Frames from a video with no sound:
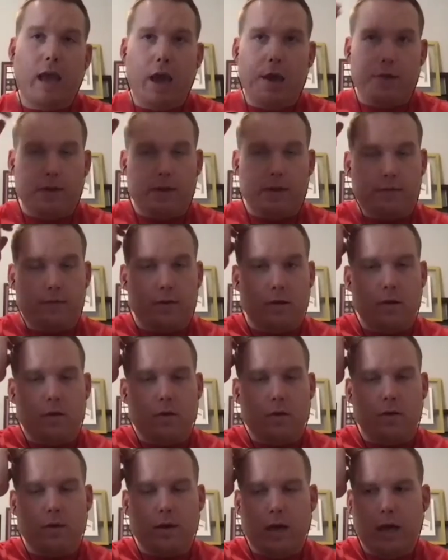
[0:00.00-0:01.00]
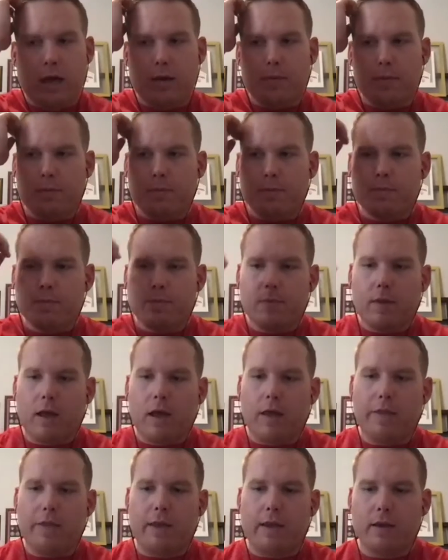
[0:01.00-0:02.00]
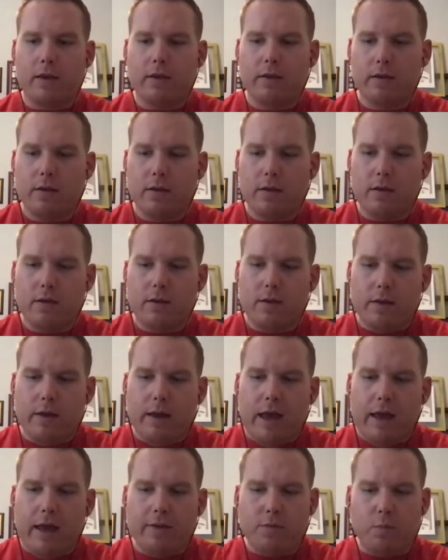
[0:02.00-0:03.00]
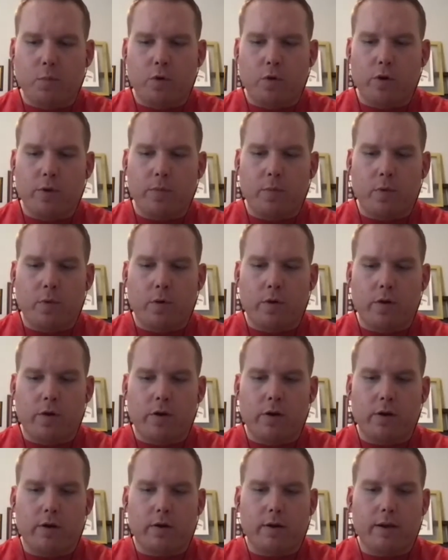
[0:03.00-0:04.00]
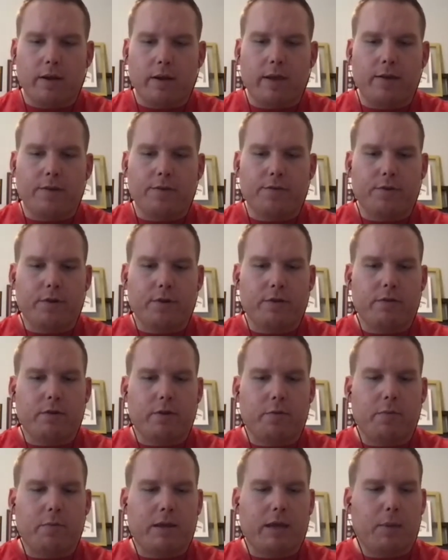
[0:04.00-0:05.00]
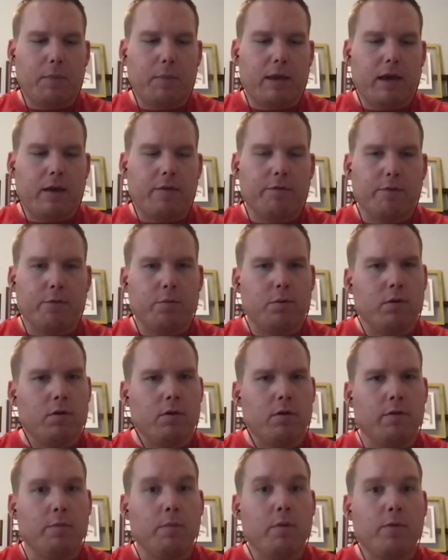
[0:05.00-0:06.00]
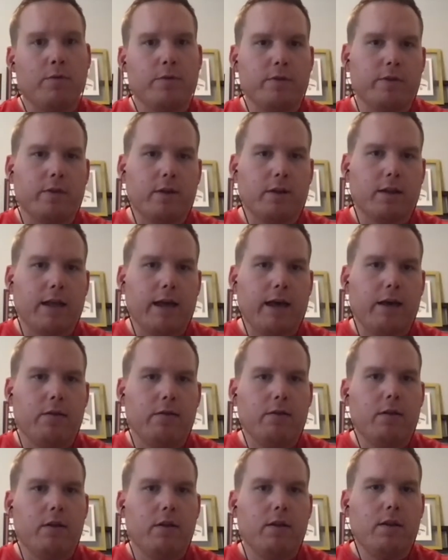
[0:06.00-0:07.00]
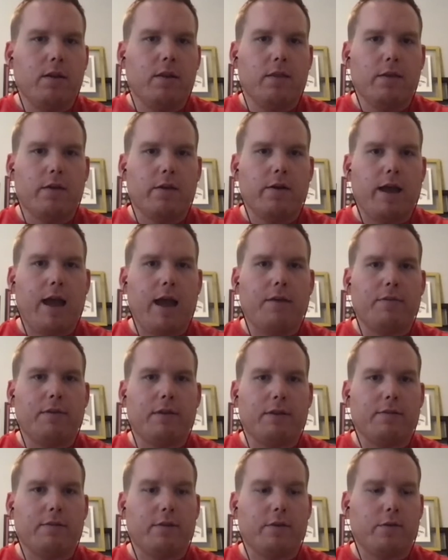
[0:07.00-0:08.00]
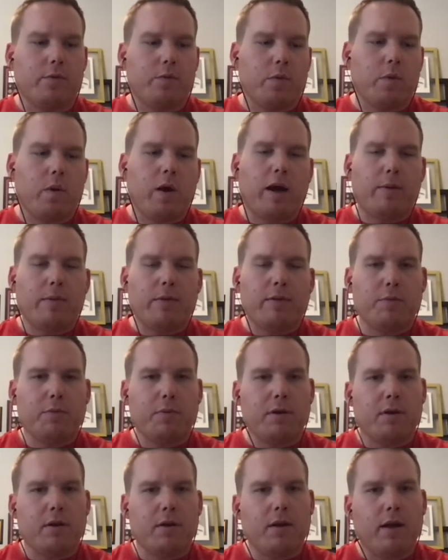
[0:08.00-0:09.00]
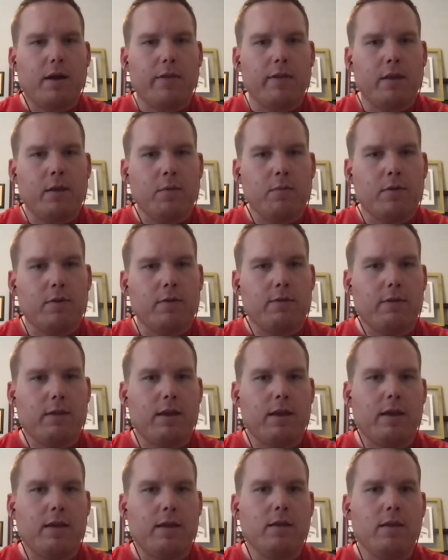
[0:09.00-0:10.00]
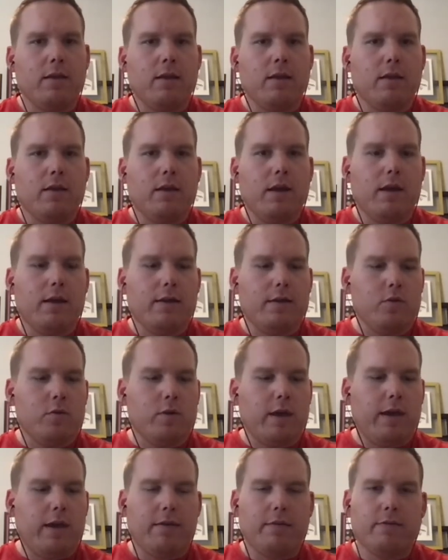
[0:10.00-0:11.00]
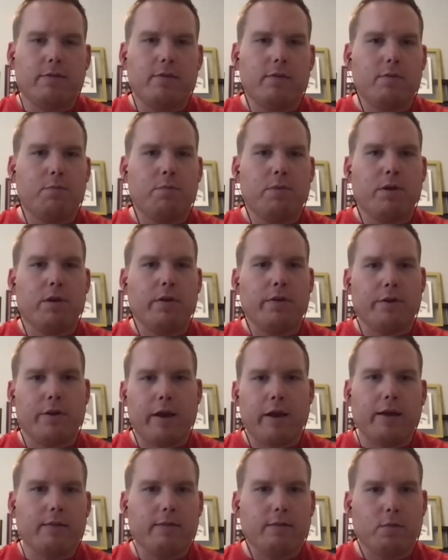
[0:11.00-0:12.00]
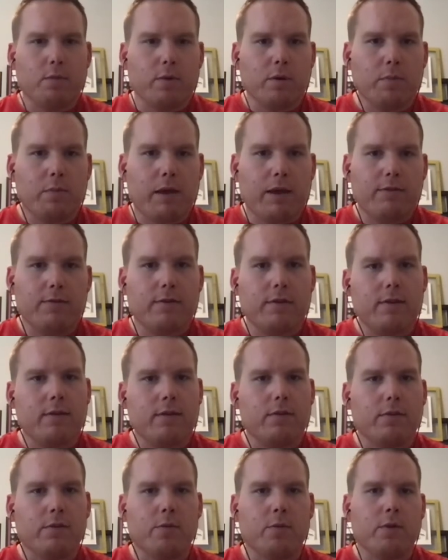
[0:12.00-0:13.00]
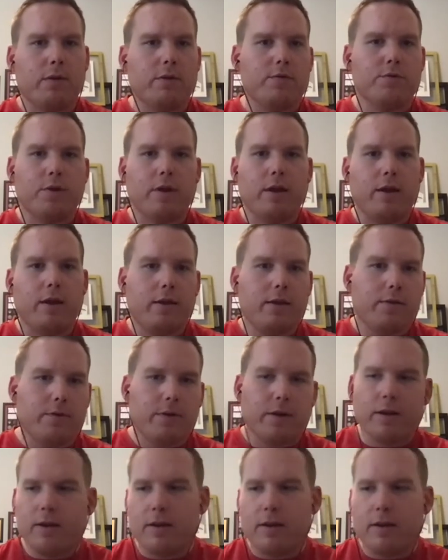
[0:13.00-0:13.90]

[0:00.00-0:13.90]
I think so. I think as more and more industries are becoming comfortable of moving to the cloud, they're having certain requirements put on them to say you can't just put all your eggs in one basket or one tray, right?